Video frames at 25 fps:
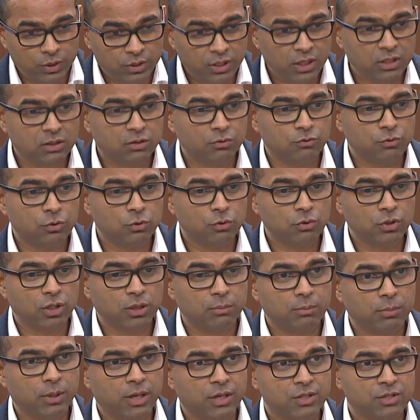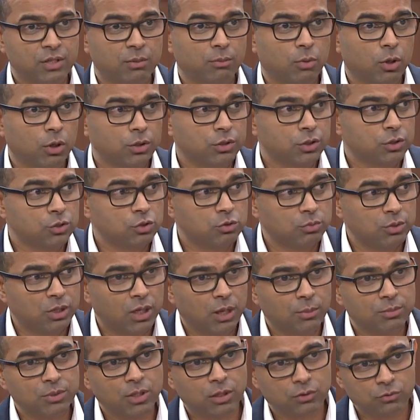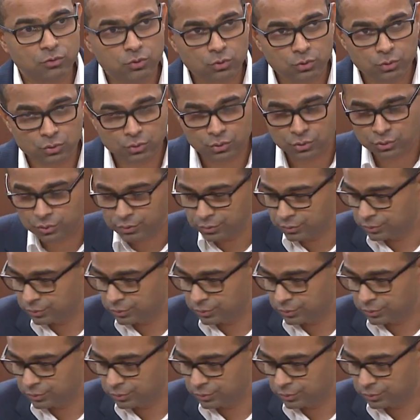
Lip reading: take the view that partisan politics should be kept out of schools.